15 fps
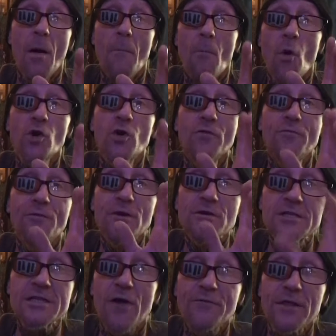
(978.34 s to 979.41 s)
more good for
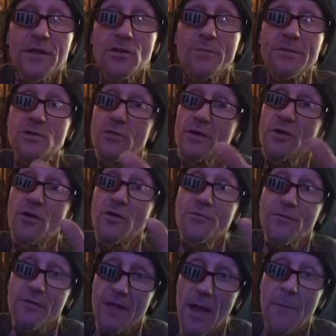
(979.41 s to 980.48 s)
yourself than you'll be doing good
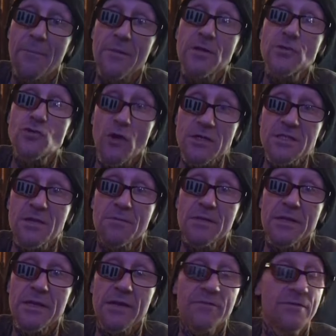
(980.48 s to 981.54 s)
for them. Trust and
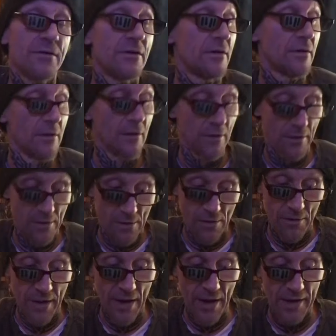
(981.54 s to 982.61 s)
believe.
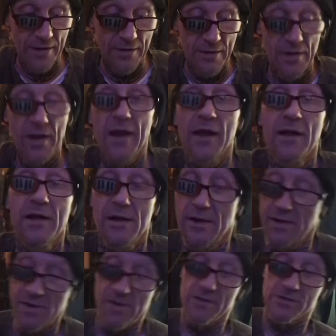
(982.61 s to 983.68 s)
Okay.
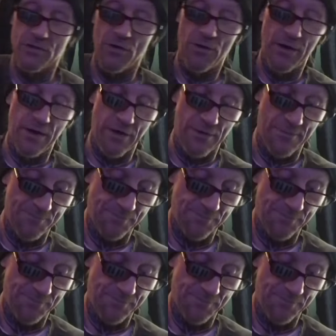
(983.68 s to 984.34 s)
So here,